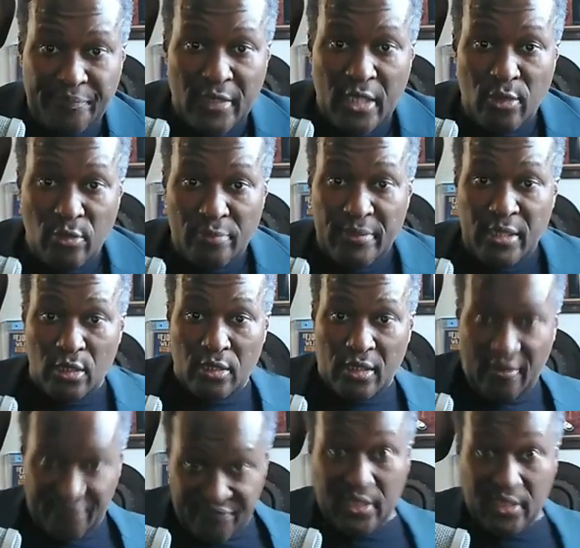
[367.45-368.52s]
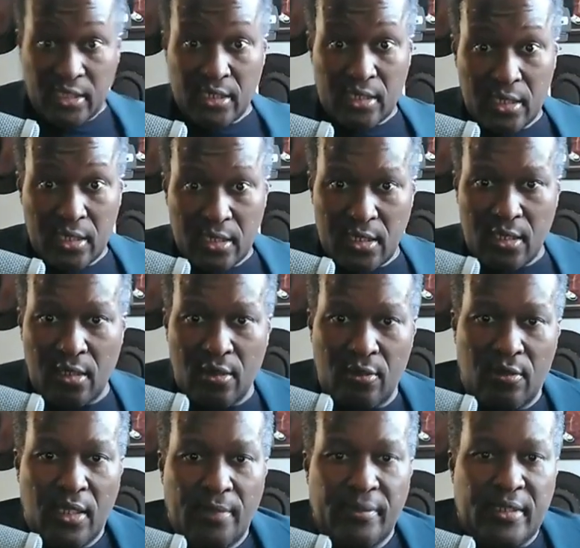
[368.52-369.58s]
He would be a, a villain, you know,
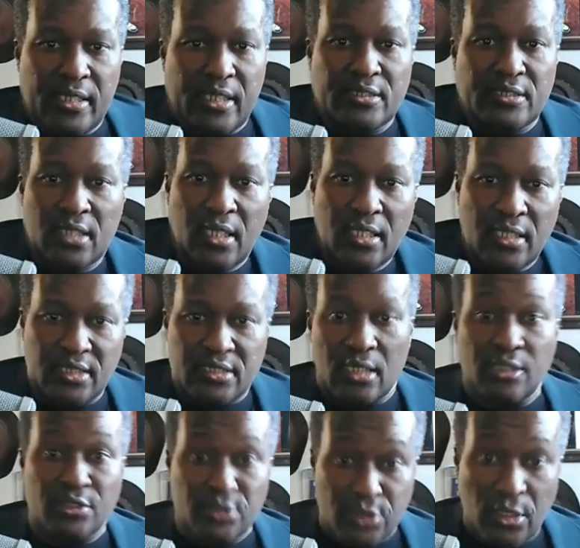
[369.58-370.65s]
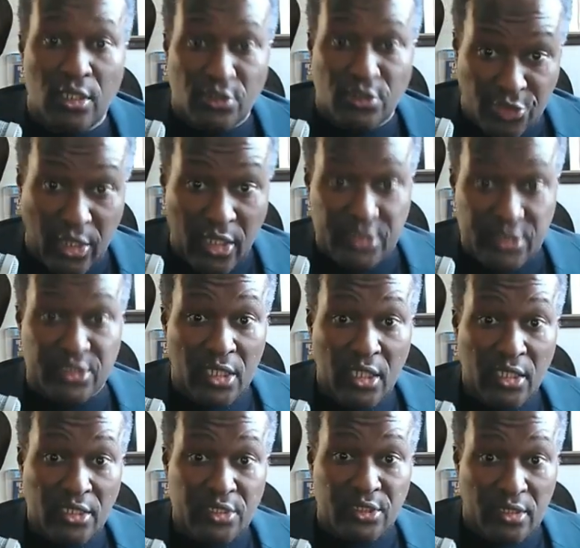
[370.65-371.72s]
because he's selling drugs
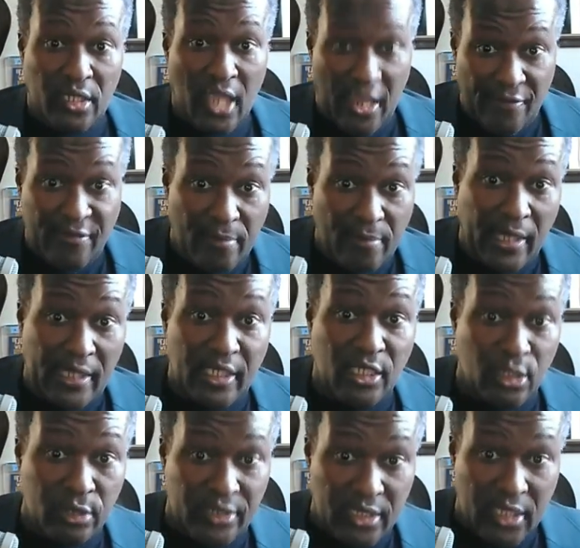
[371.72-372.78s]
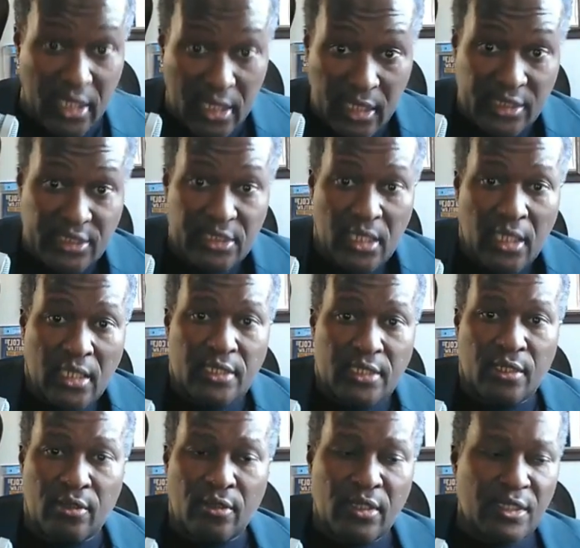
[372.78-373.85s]
to everybody, including kids, you
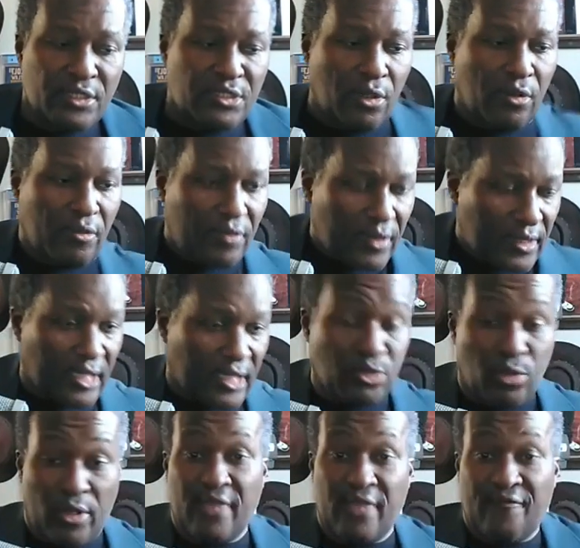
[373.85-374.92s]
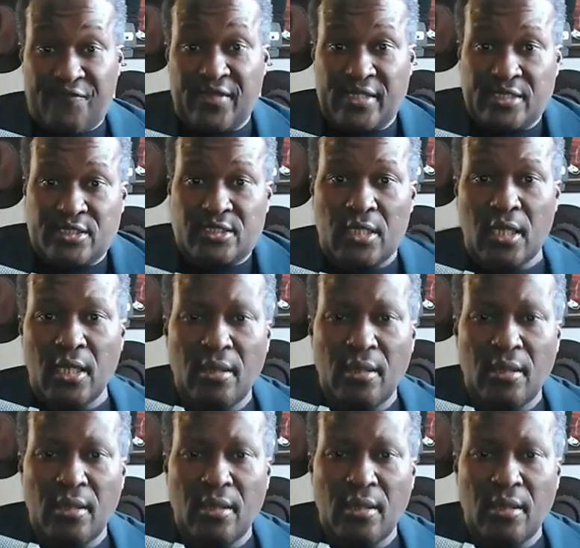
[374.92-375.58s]
know. So that's where he fits.